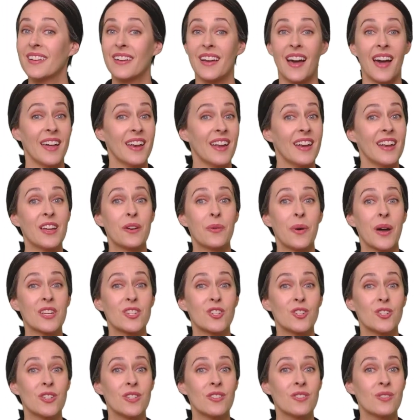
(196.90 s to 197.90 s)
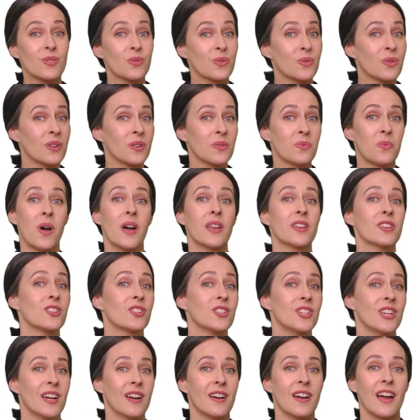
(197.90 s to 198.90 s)
Got any questions or want to
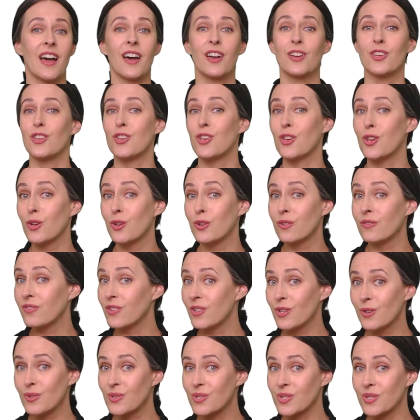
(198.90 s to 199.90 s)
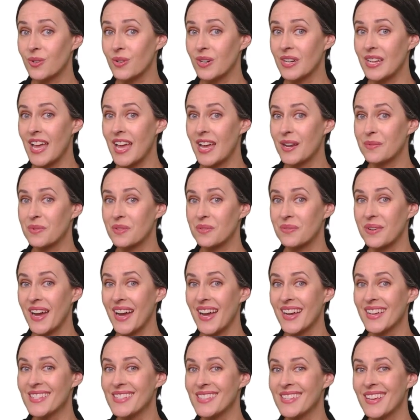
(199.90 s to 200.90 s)
share how you've used Storyline with
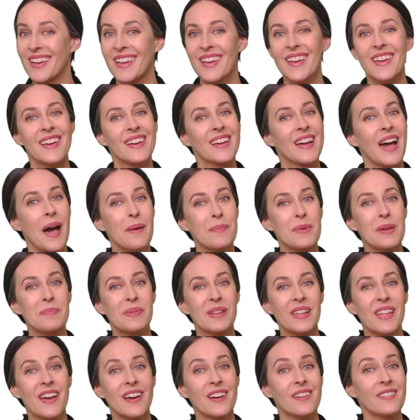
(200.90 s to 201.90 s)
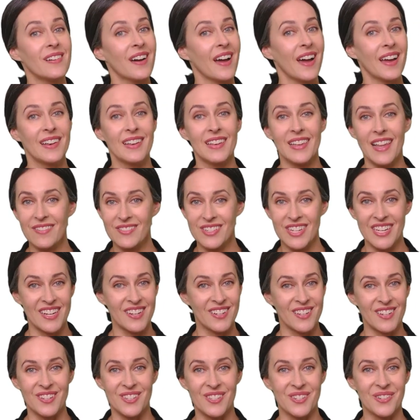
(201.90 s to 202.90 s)
Rise? Comment below. I'd love to
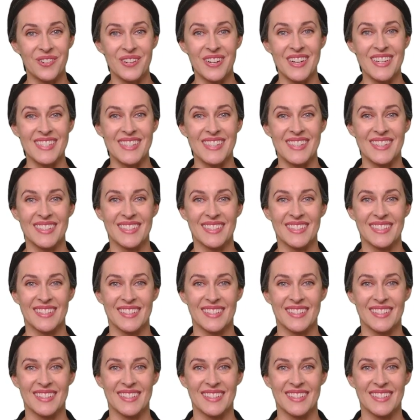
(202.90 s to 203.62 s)
hear your stories.